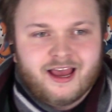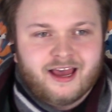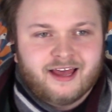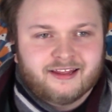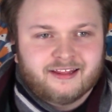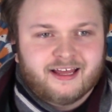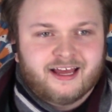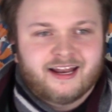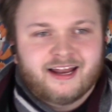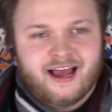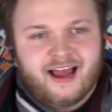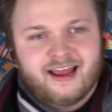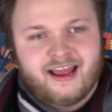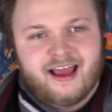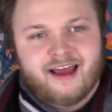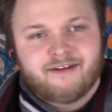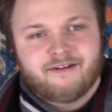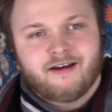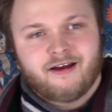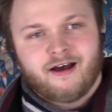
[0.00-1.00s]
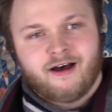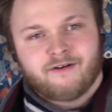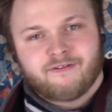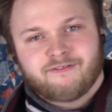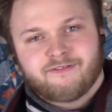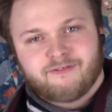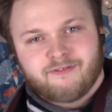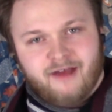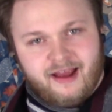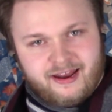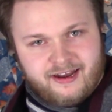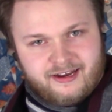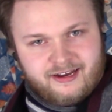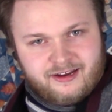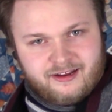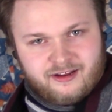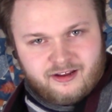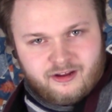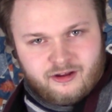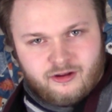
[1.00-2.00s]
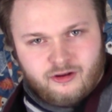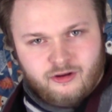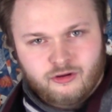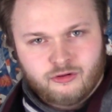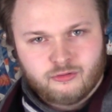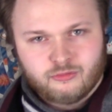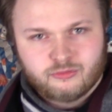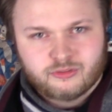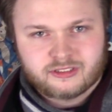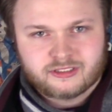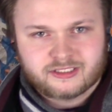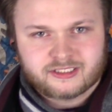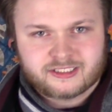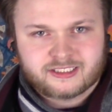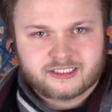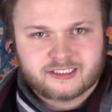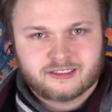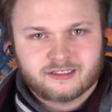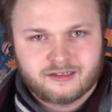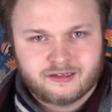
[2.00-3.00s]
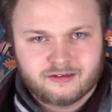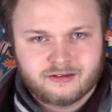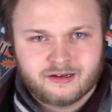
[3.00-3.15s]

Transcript: And then I had a friend who was